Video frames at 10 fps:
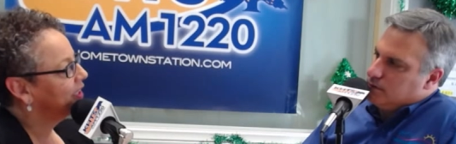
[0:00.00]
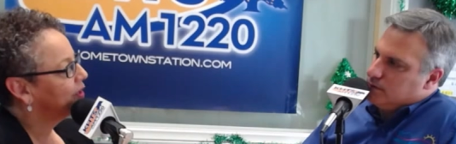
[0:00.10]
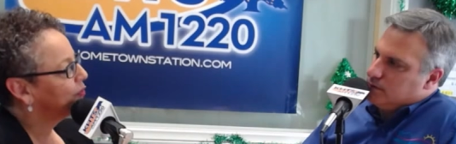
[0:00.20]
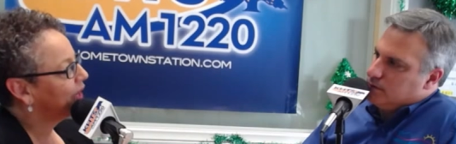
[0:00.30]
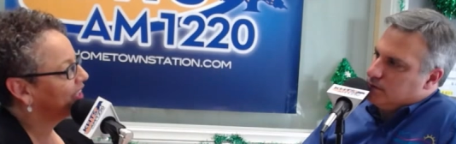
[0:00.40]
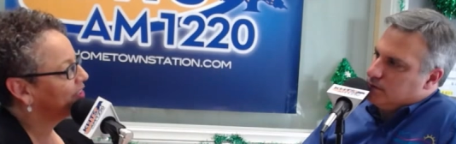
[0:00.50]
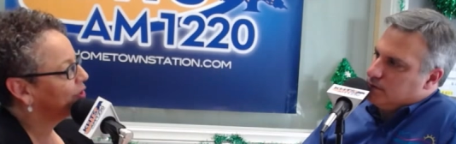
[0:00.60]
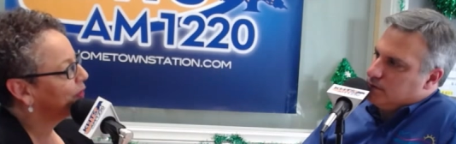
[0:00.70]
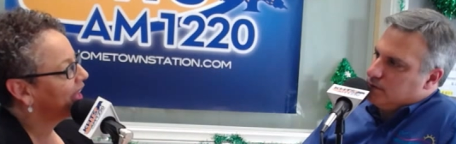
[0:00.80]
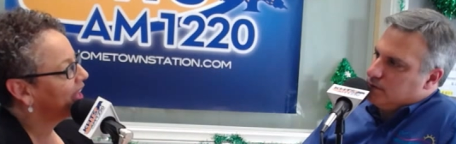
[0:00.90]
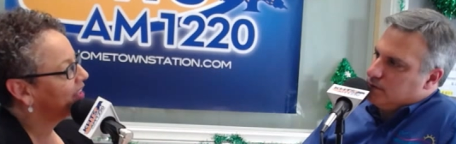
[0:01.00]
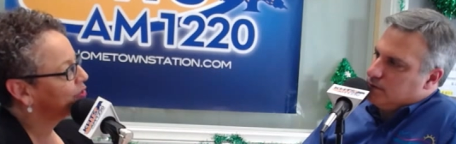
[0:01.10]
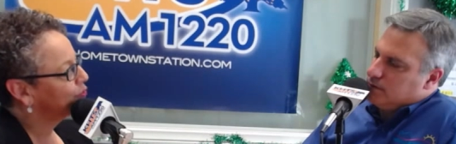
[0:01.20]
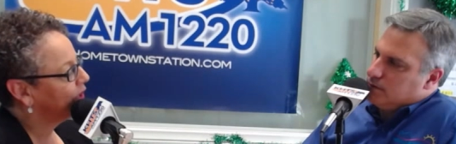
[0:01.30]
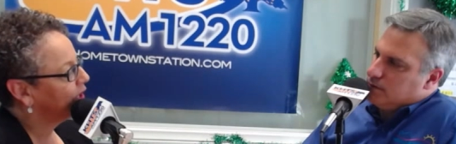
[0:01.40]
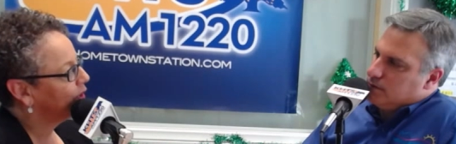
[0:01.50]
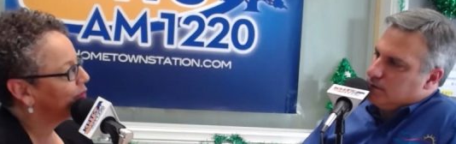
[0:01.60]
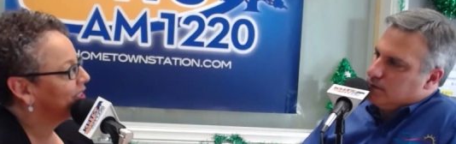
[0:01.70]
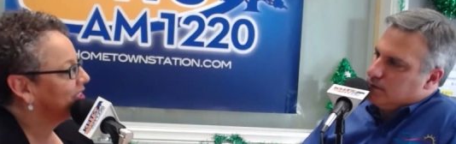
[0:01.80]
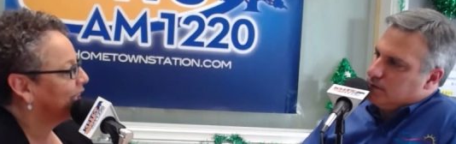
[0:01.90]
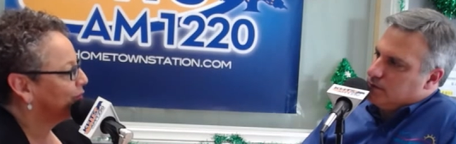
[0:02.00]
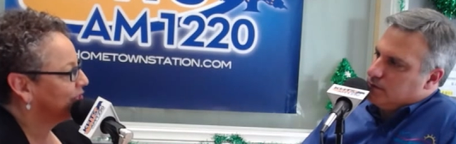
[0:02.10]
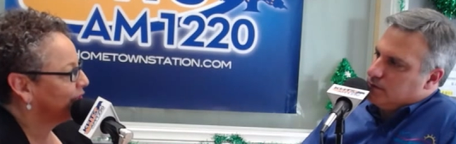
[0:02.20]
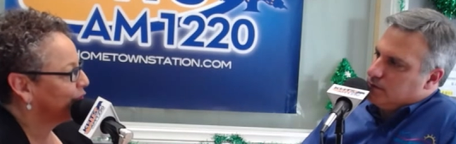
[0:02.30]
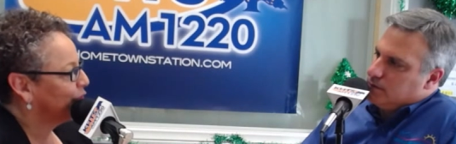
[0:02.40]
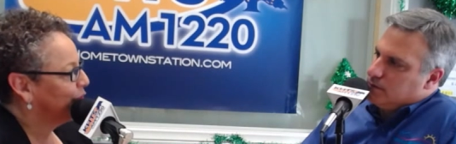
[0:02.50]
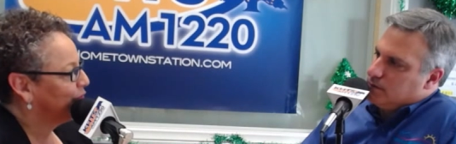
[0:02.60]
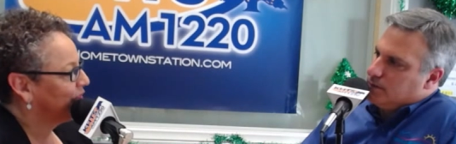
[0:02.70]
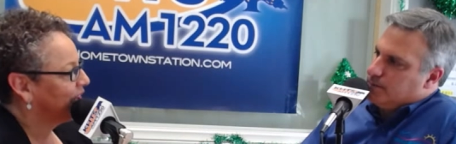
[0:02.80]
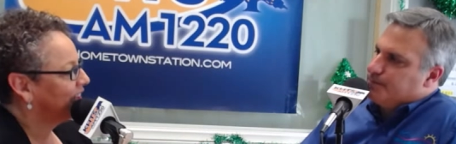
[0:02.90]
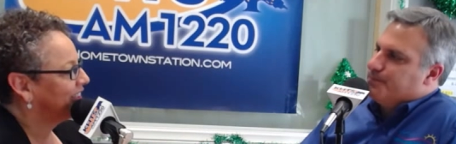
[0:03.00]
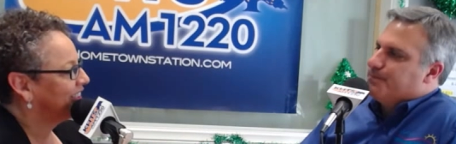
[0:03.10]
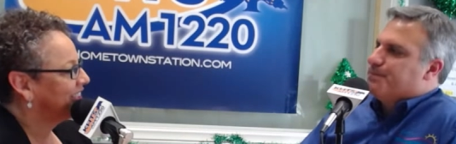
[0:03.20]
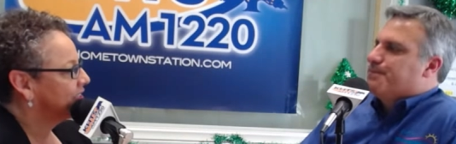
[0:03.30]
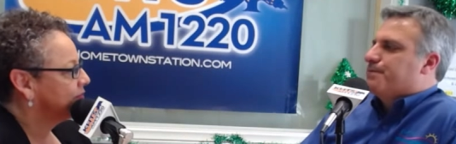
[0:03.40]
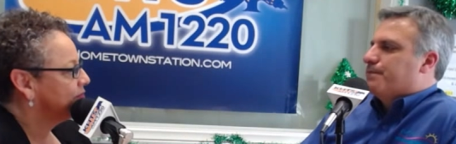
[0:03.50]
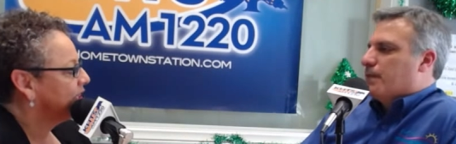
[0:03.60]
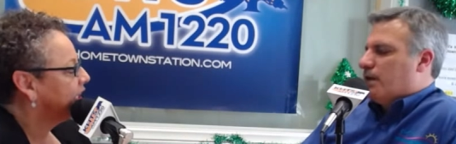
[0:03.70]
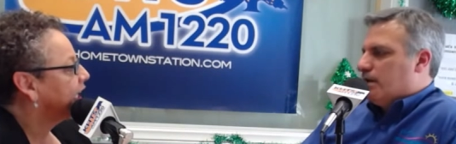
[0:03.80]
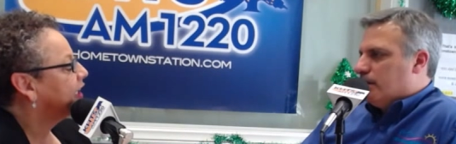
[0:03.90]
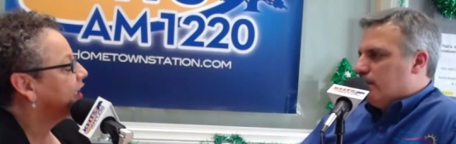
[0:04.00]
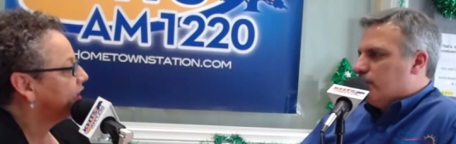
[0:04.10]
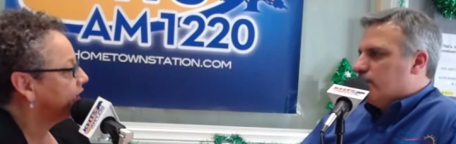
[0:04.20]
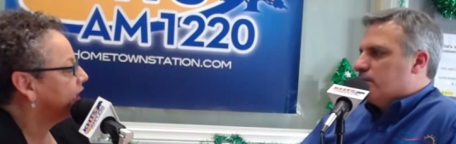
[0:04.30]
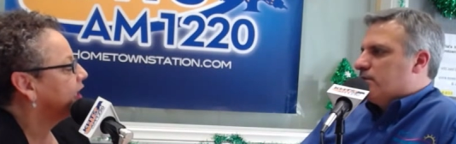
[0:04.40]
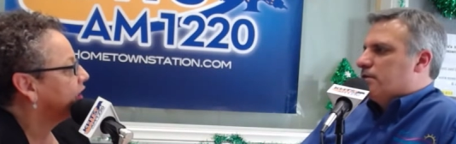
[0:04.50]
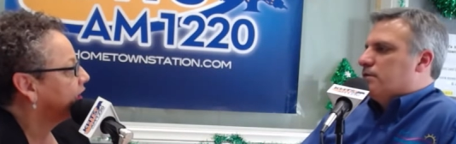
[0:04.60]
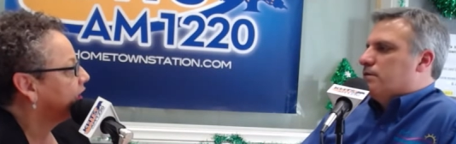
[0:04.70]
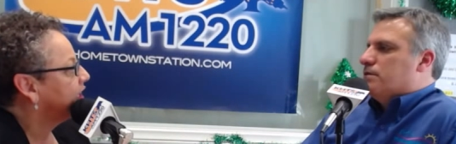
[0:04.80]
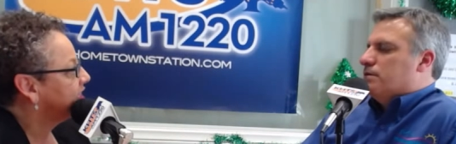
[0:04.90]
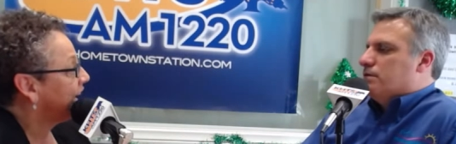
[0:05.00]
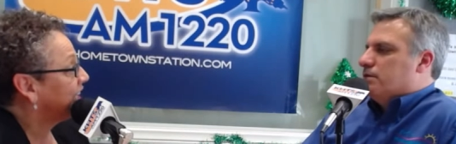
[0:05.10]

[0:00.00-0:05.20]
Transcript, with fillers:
Speaker 1: back in the past where my dad was never home for the holidays. It can attach